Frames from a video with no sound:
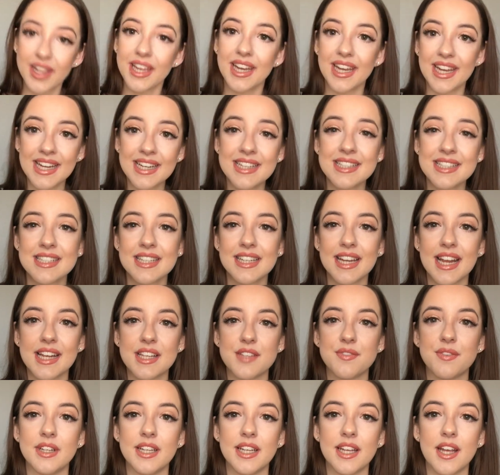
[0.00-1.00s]
in today's
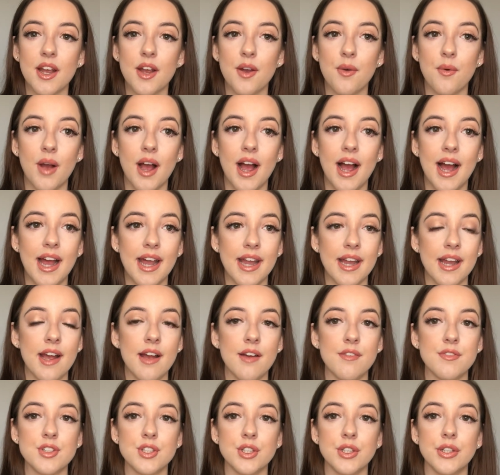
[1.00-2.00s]
video I
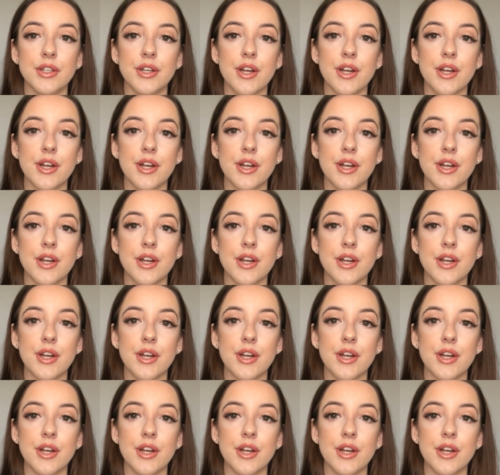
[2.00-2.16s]
have done